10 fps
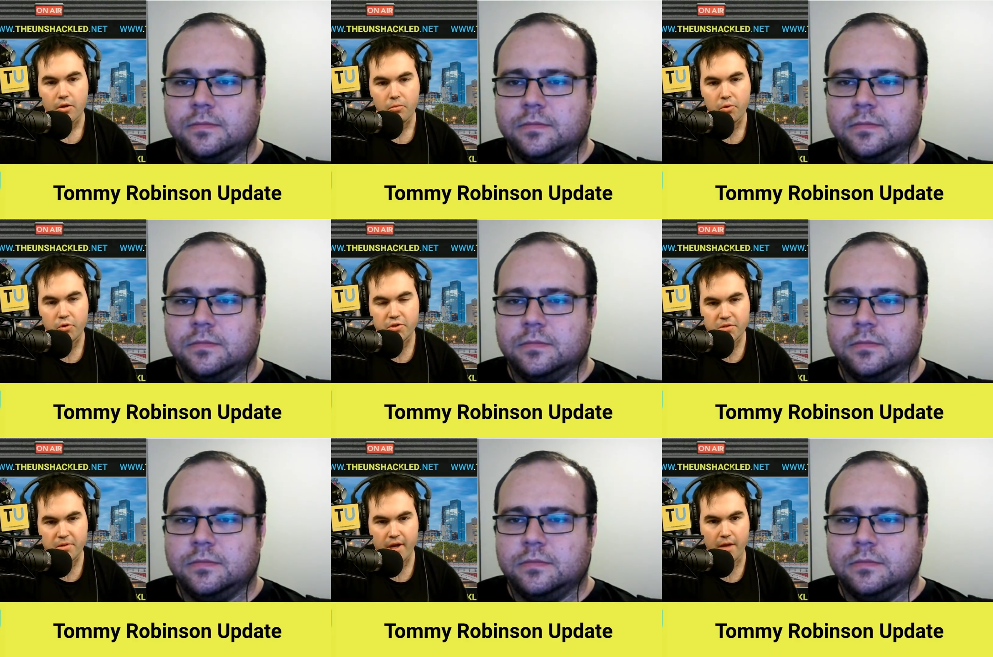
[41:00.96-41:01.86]
Speaker 1: We'll
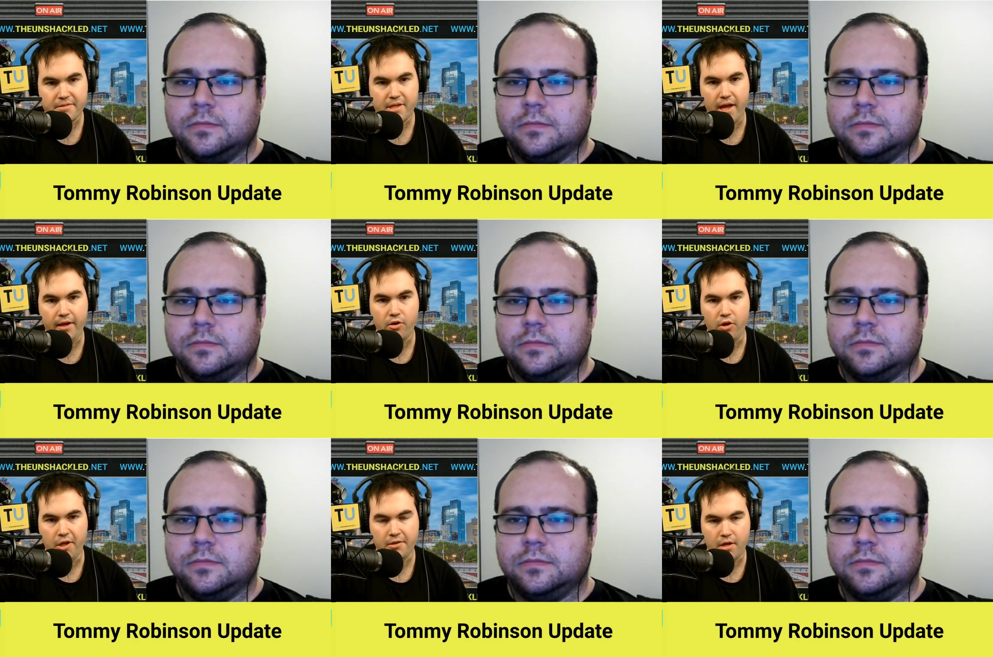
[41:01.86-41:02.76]
do an update
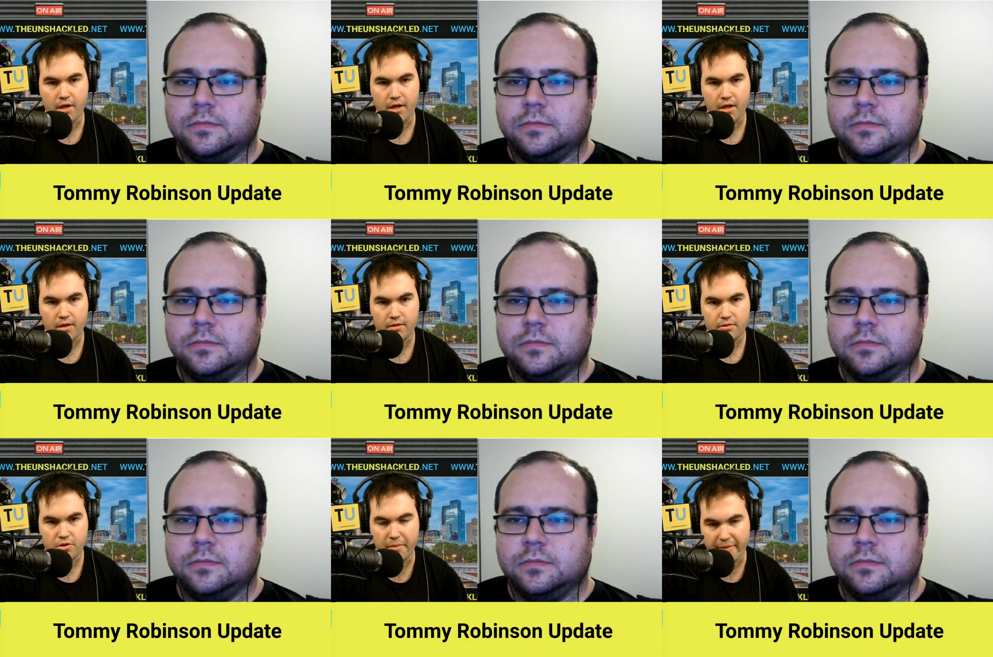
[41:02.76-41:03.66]
on uh,
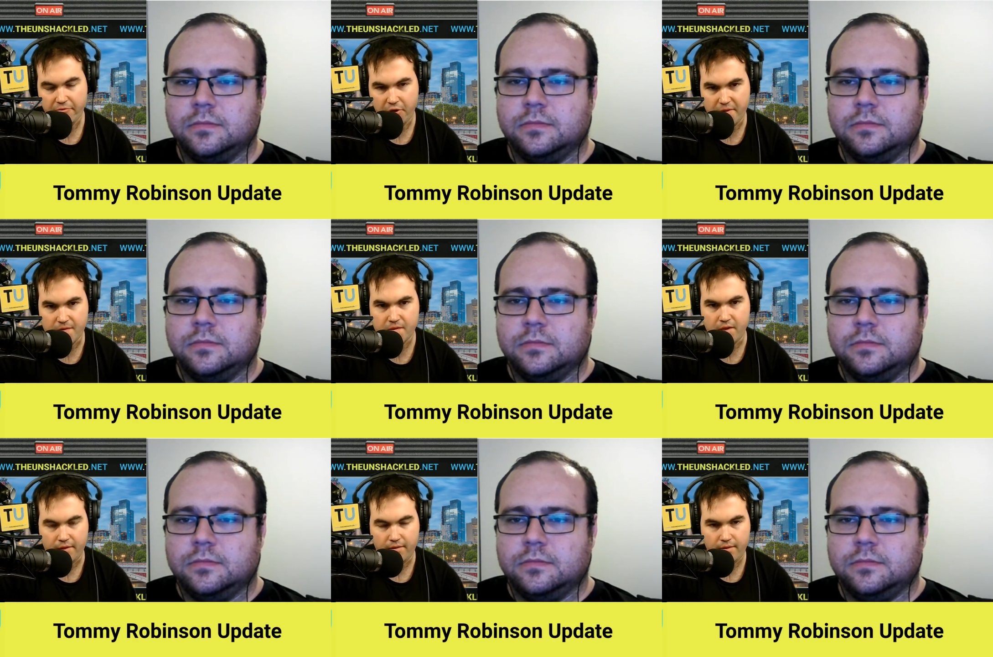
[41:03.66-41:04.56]
Tommy
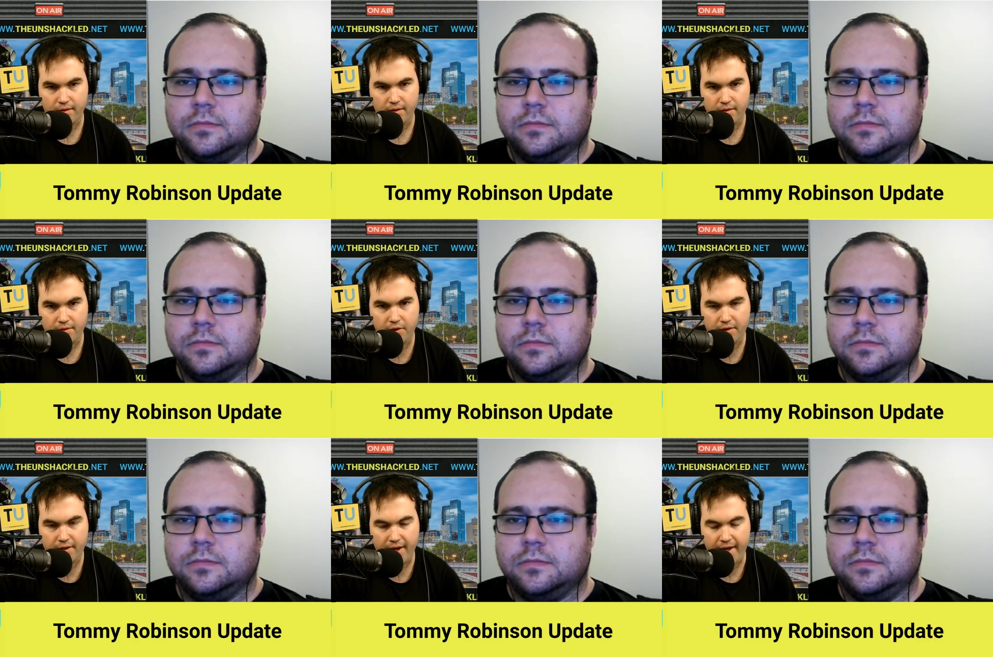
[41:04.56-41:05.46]
Robinson, the, the U
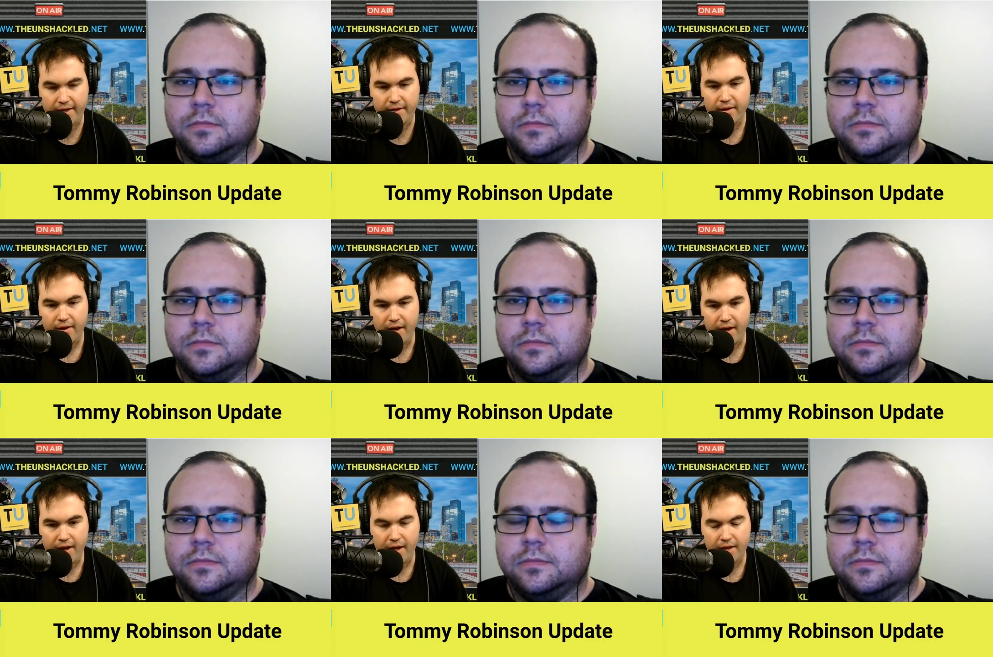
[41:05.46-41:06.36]
K
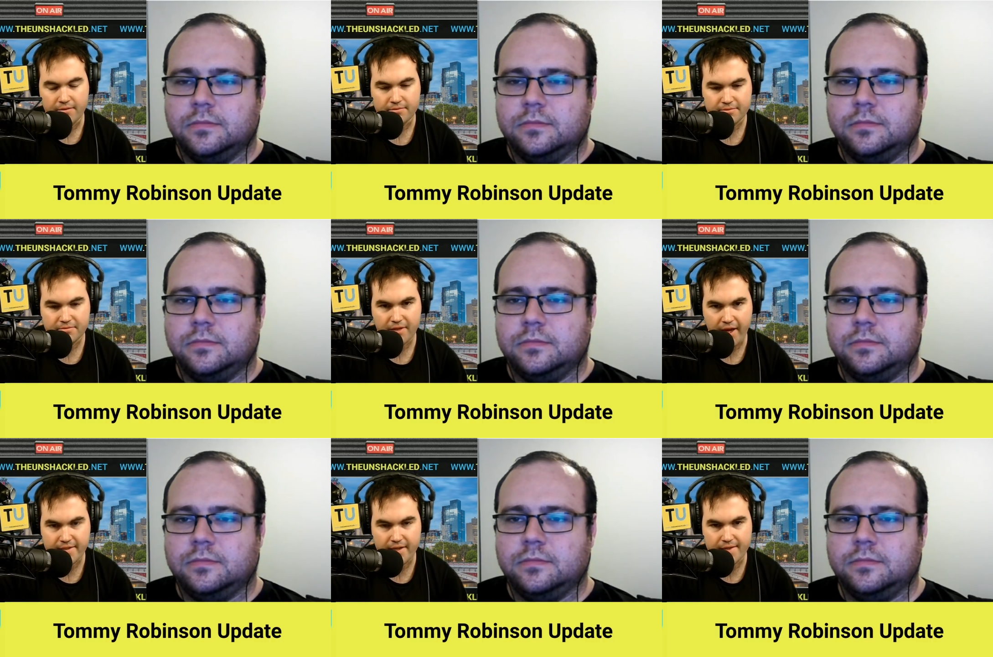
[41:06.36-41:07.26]
uh,
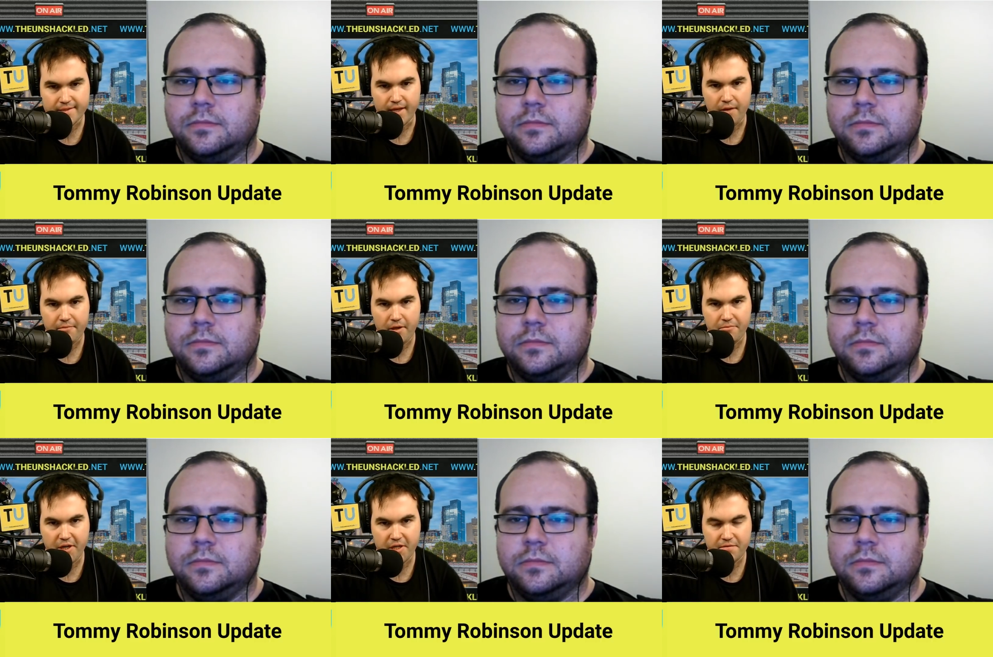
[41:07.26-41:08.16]
anti-Islam
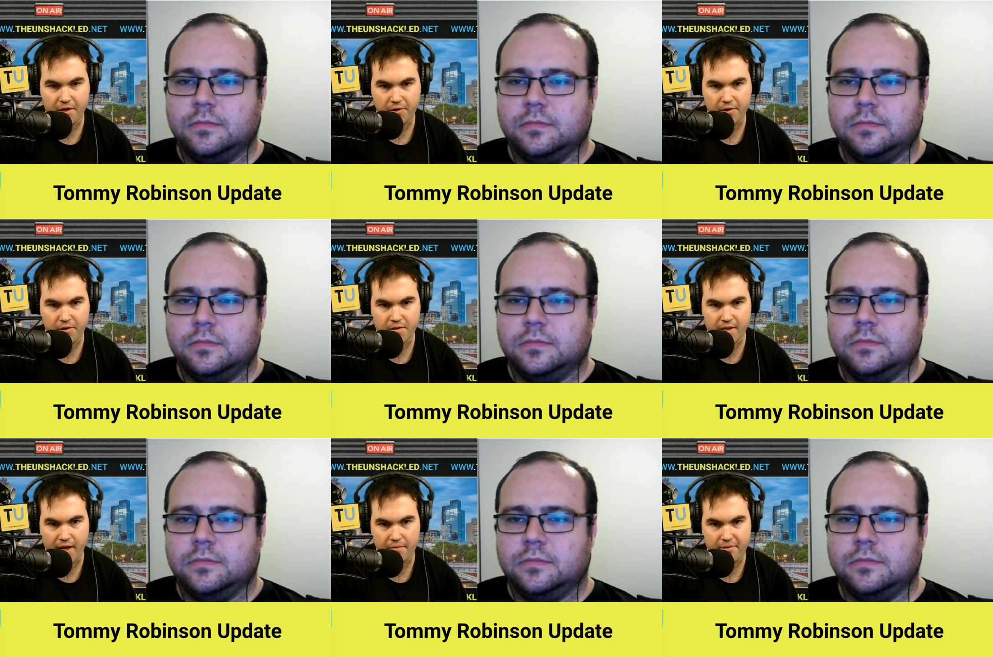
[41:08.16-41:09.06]
and British values
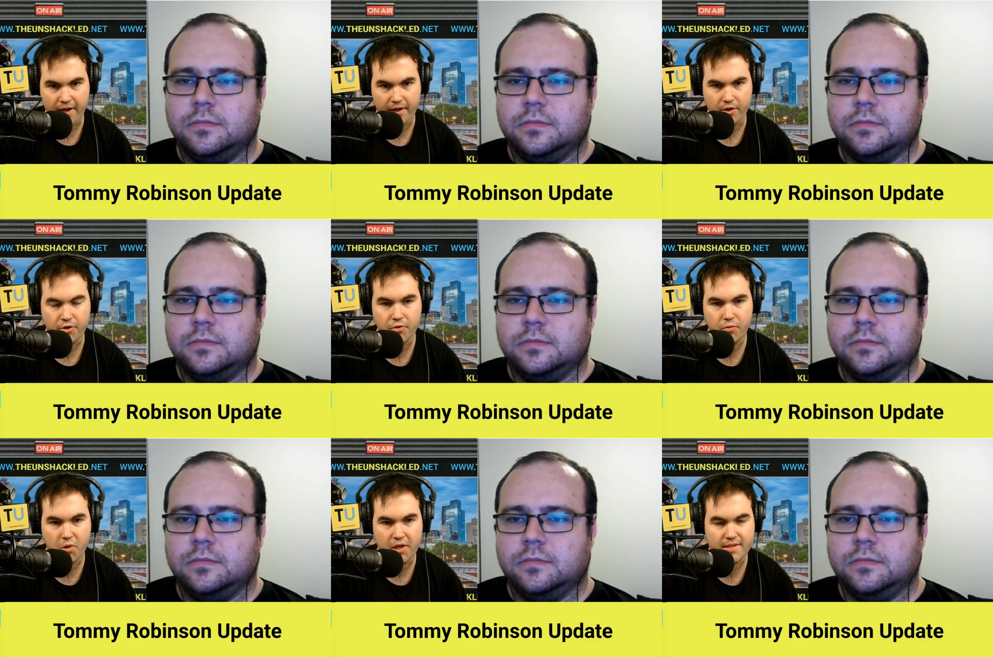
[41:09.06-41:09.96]
campaigner who
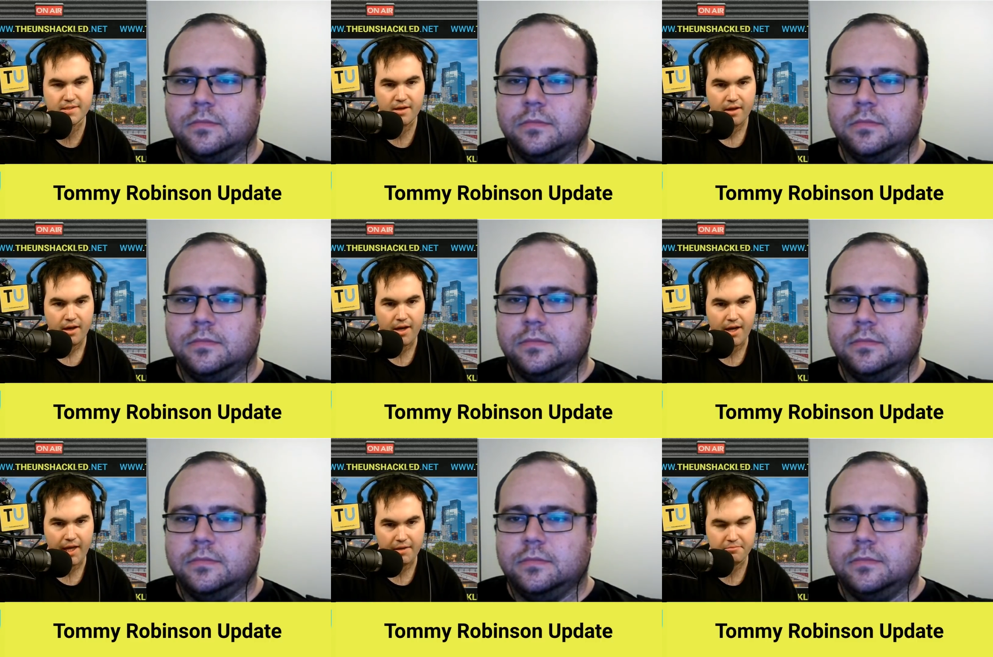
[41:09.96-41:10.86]
was
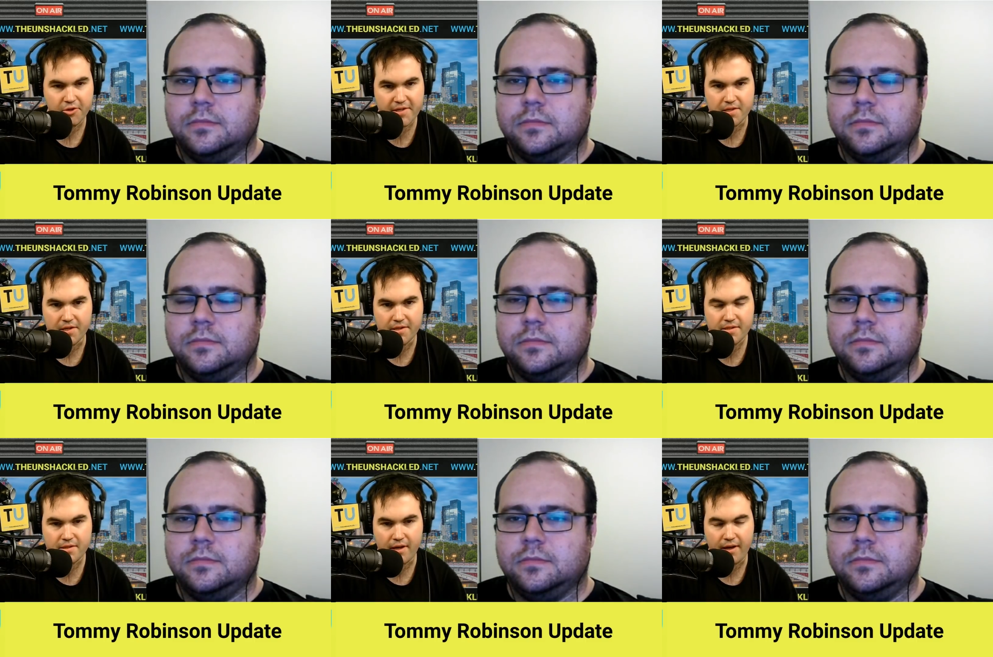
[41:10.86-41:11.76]
uh,
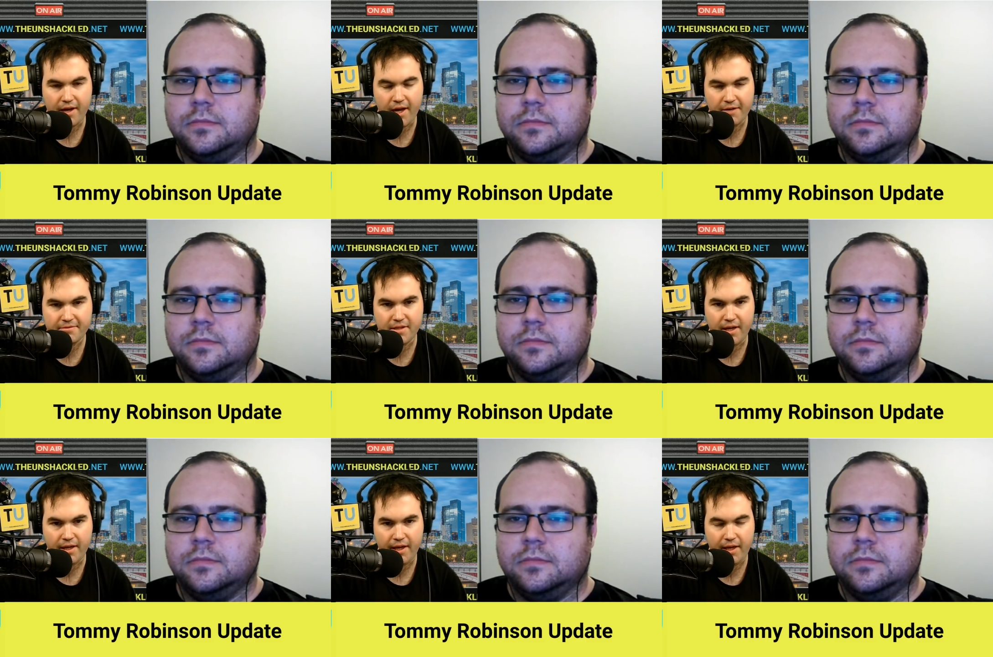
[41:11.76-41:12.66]
imprisoned uh,
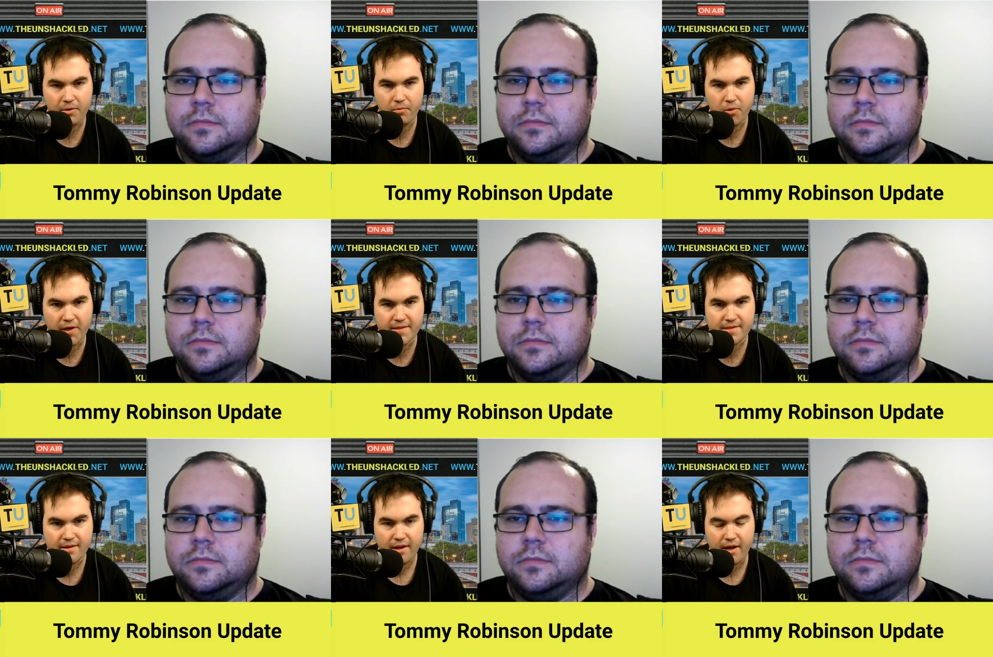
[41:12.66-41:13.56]
after he
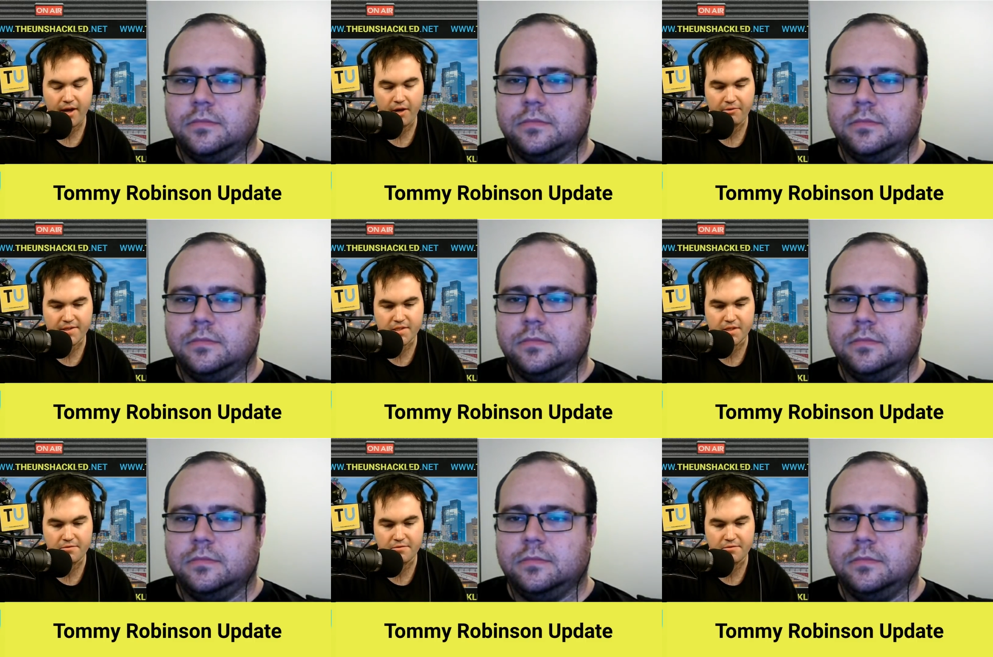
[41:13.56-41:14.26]
was uh, arrested